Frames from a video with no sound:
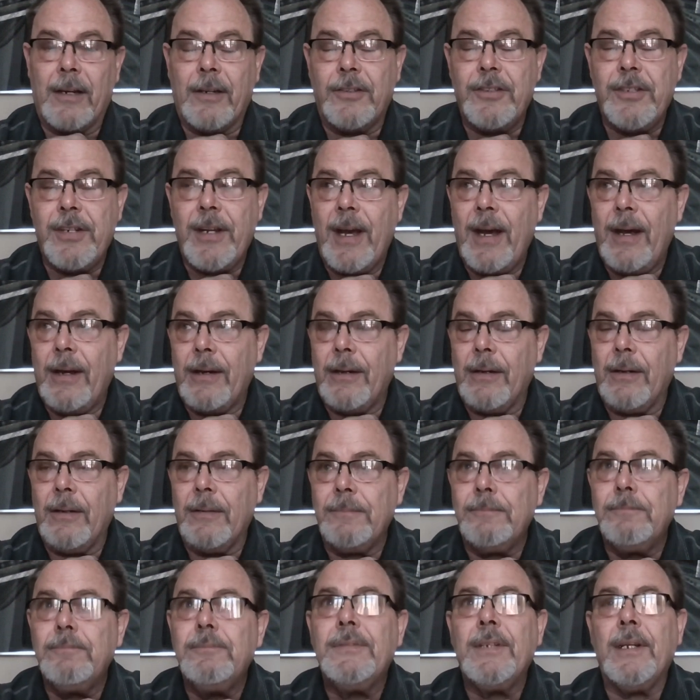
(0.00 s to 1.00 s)
of
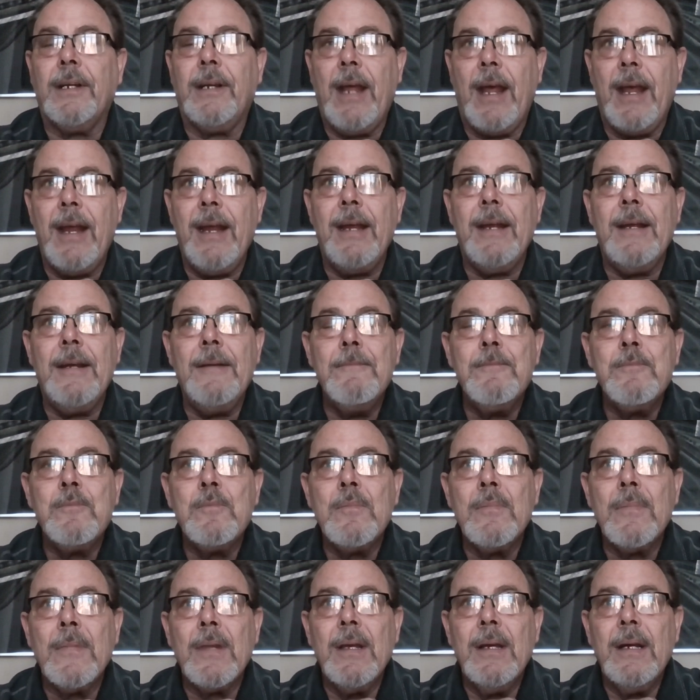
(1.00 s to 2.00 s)
chatter today.
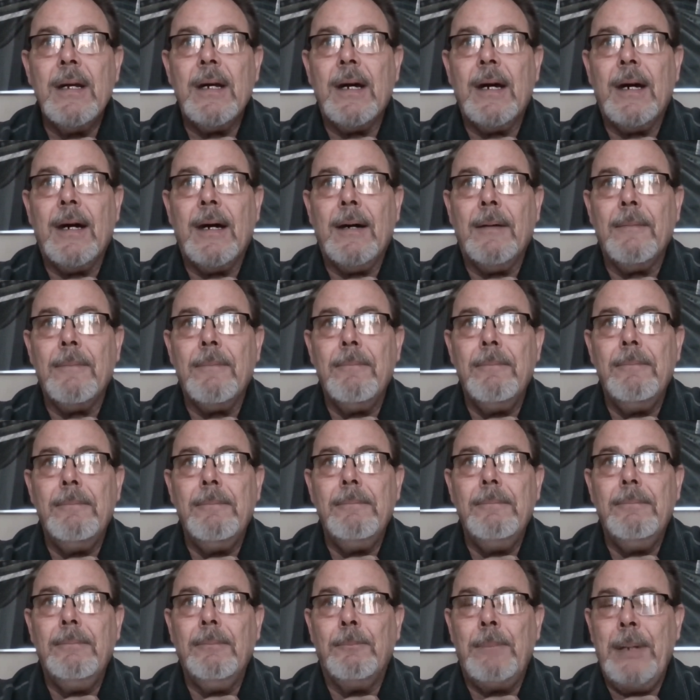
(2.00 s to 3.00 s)
Uh,
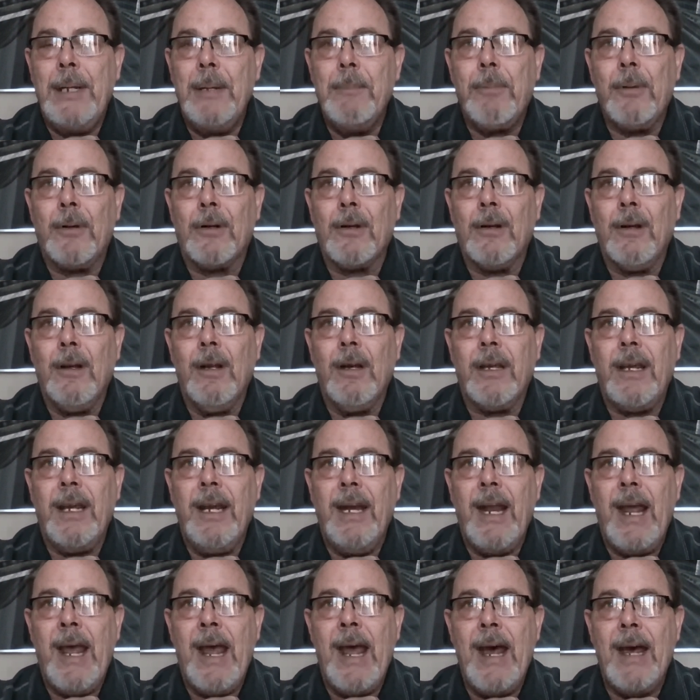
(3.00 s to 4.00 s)
people are looking
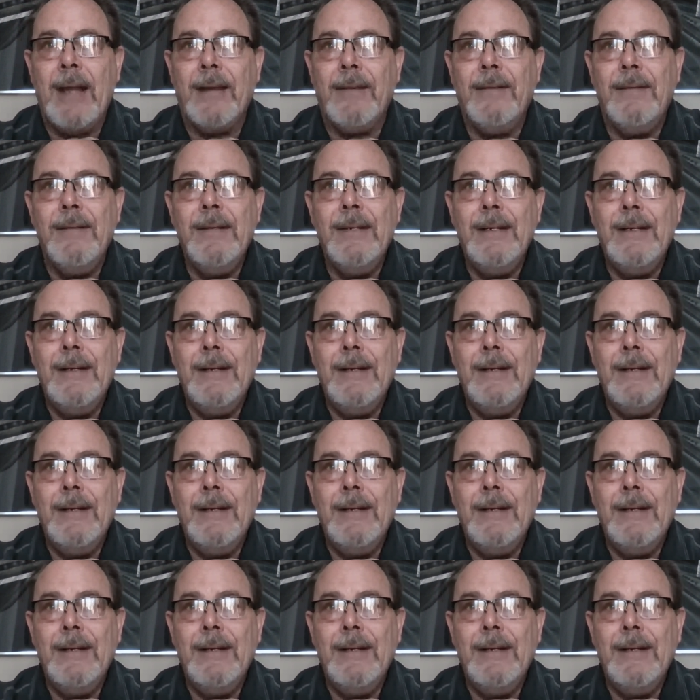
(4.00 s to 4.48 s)
ahead.